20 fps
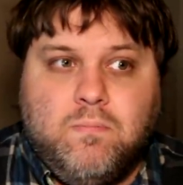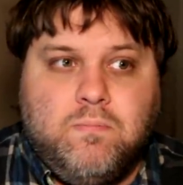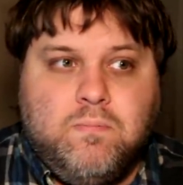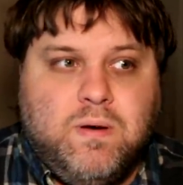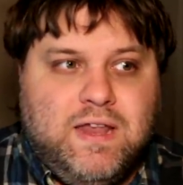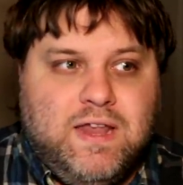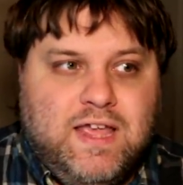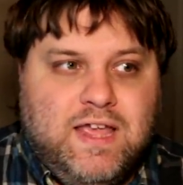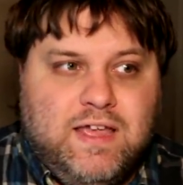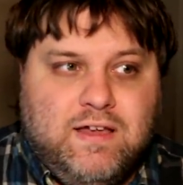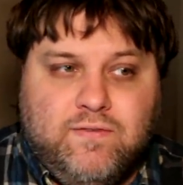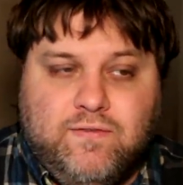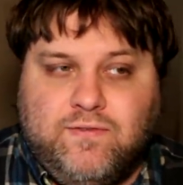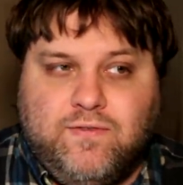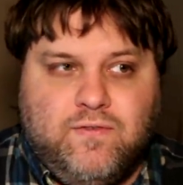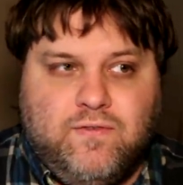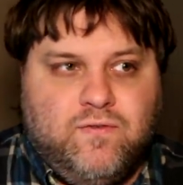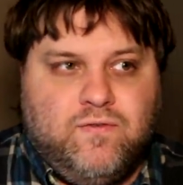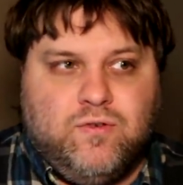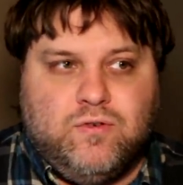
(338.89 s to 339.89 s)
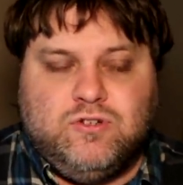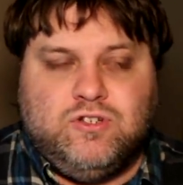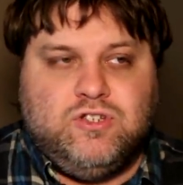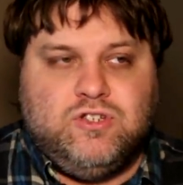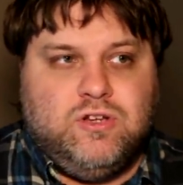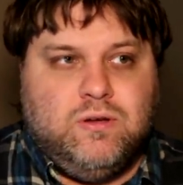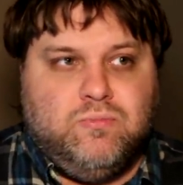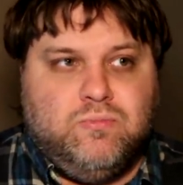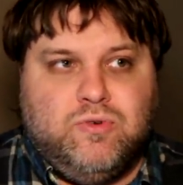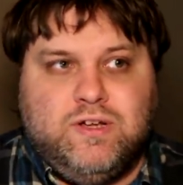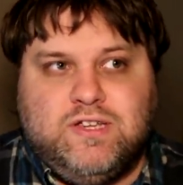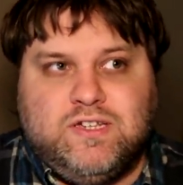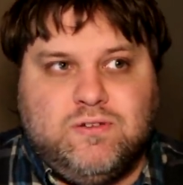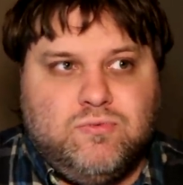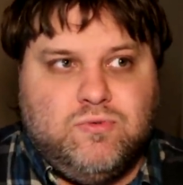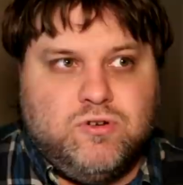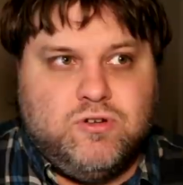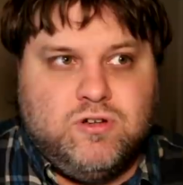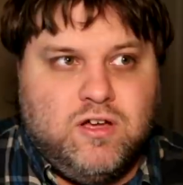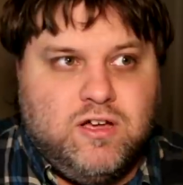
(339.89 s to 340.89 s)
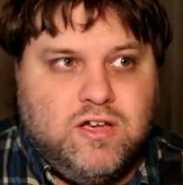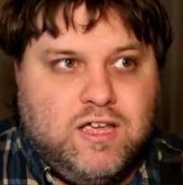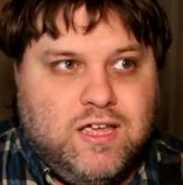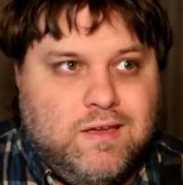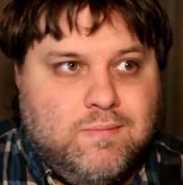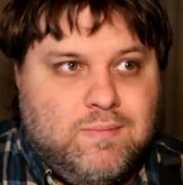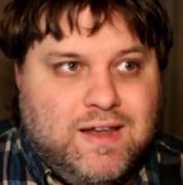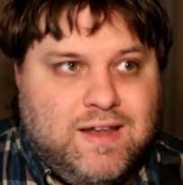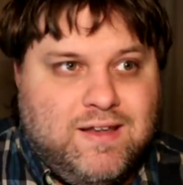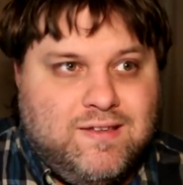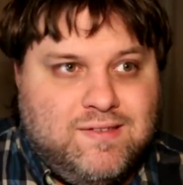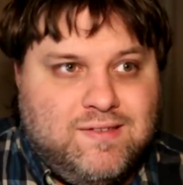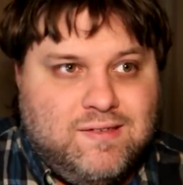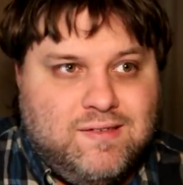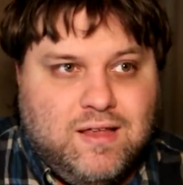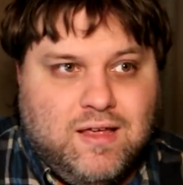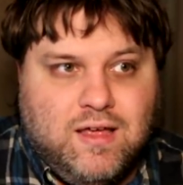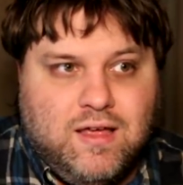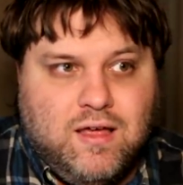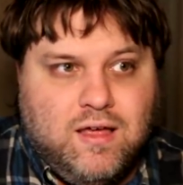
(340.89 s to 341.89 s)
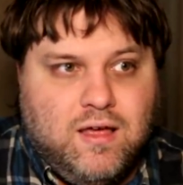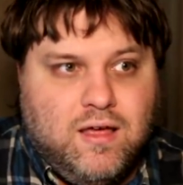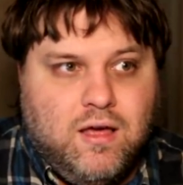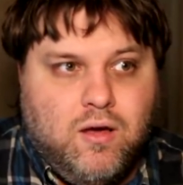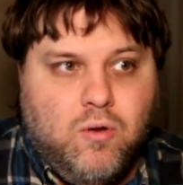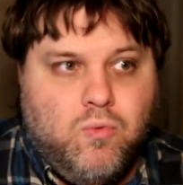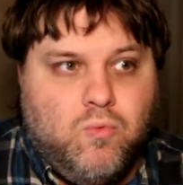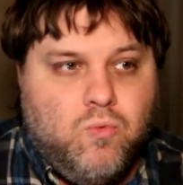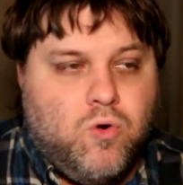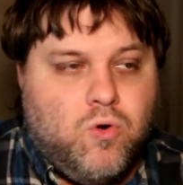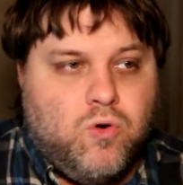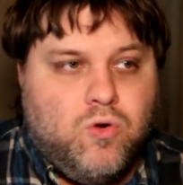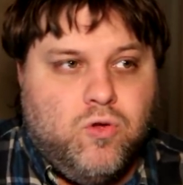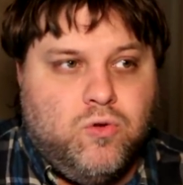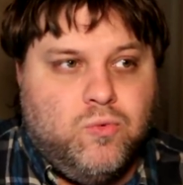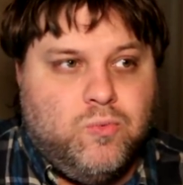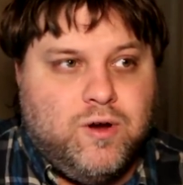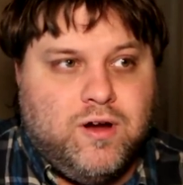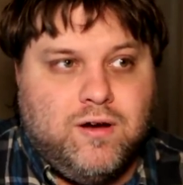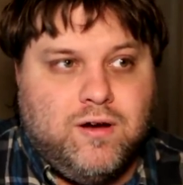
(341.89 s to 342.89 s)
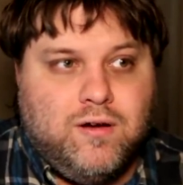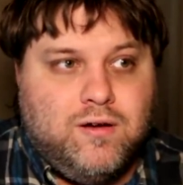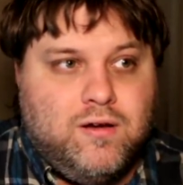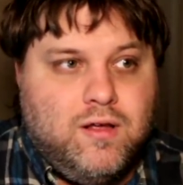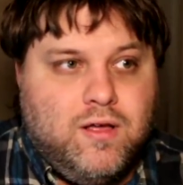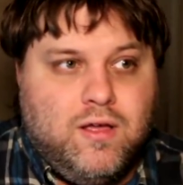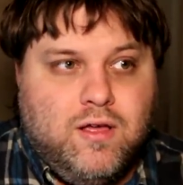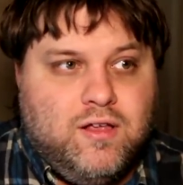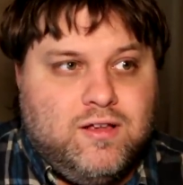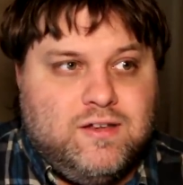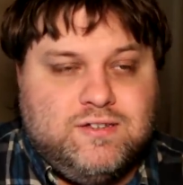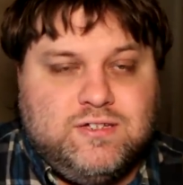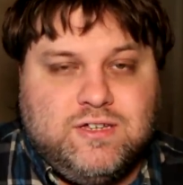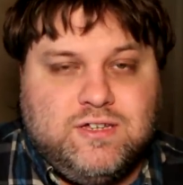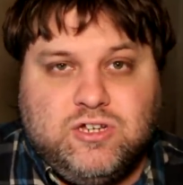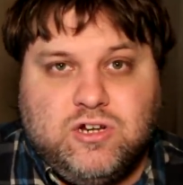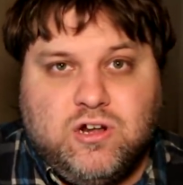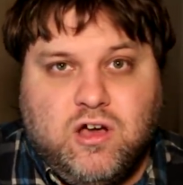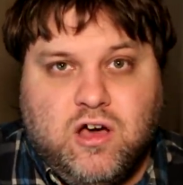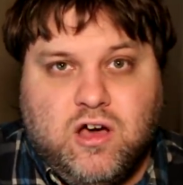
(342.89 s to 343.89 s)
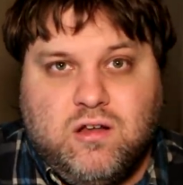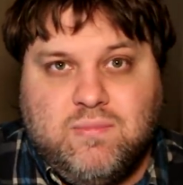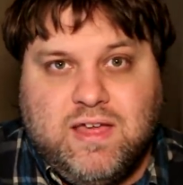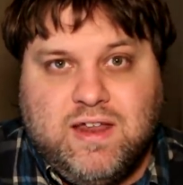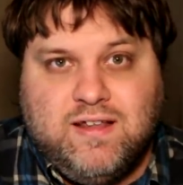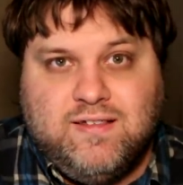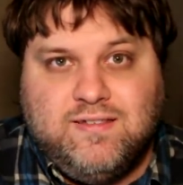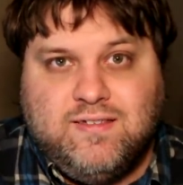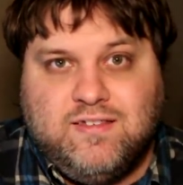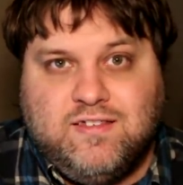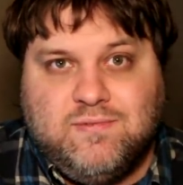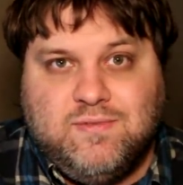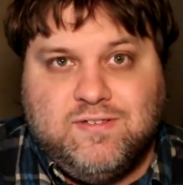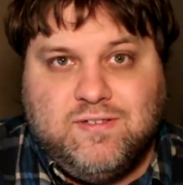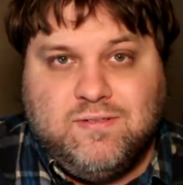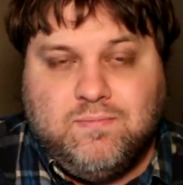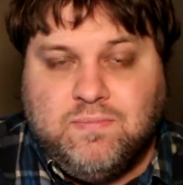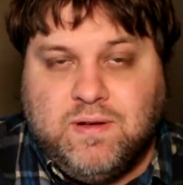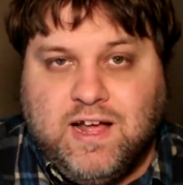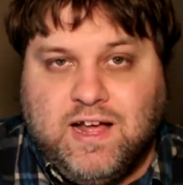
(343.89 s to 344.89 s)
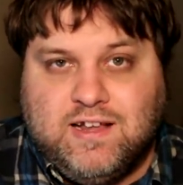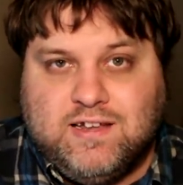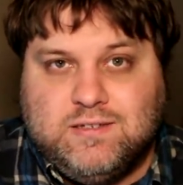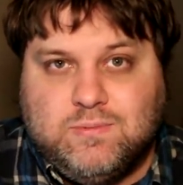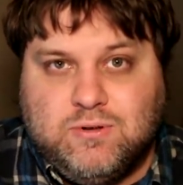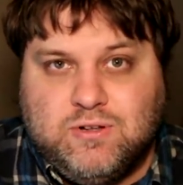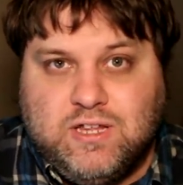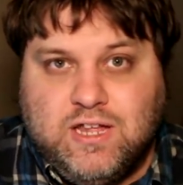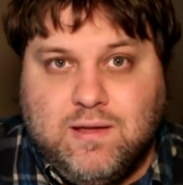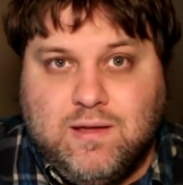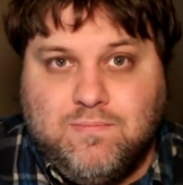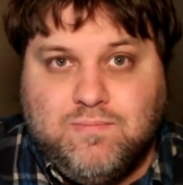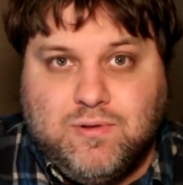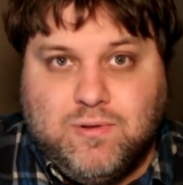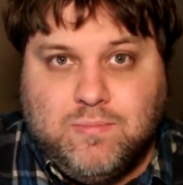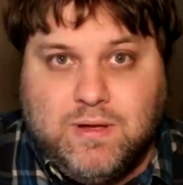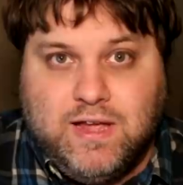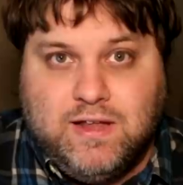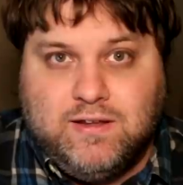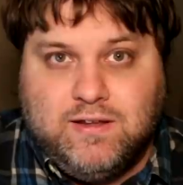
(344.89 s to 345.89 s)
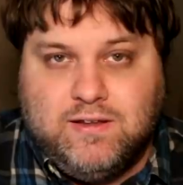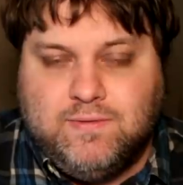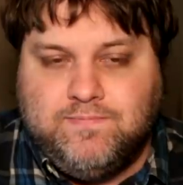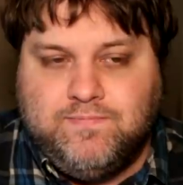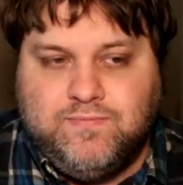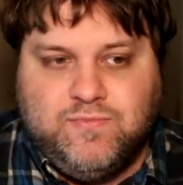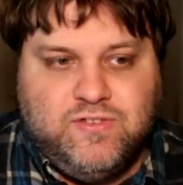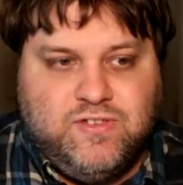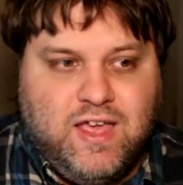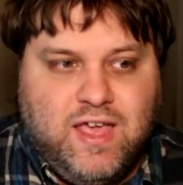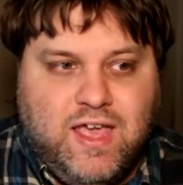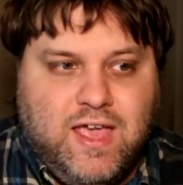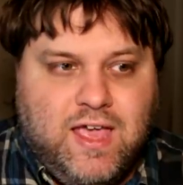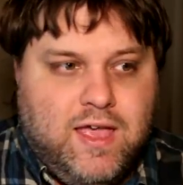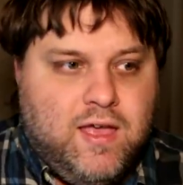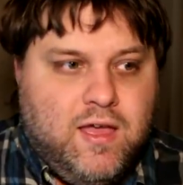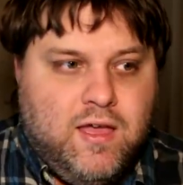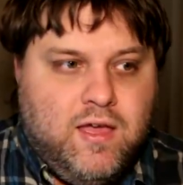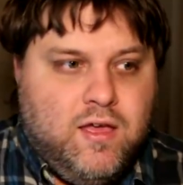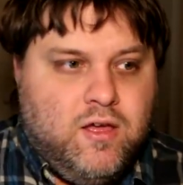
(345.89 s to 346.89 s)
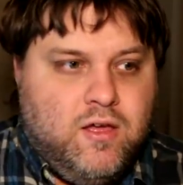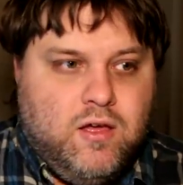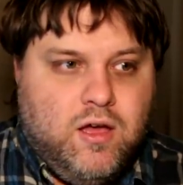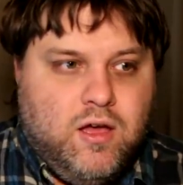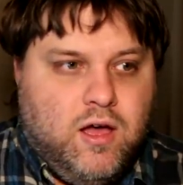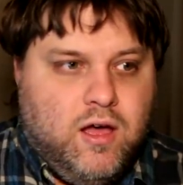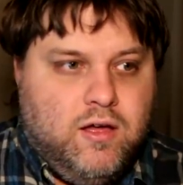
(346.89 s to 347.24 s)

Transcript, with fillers: But if, for some reason, we're talking about a, uh, a world where such an automated system is impossible to implement, say uh,